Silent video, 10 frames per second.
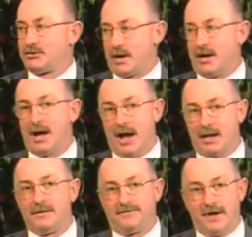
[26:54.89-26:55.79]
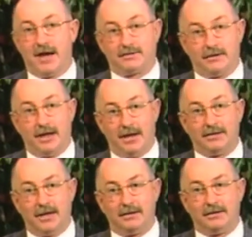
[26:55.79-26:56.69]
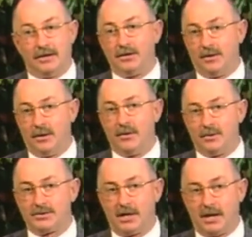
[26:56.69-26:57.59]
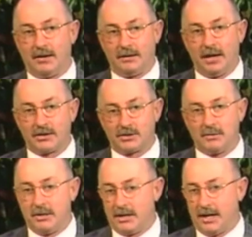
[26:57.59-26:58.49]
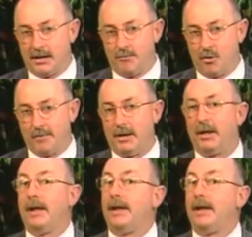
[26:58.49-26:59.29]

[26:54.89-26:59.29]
They're trying to hide the fact that, hey, they knew he was a excommunicated Mormon.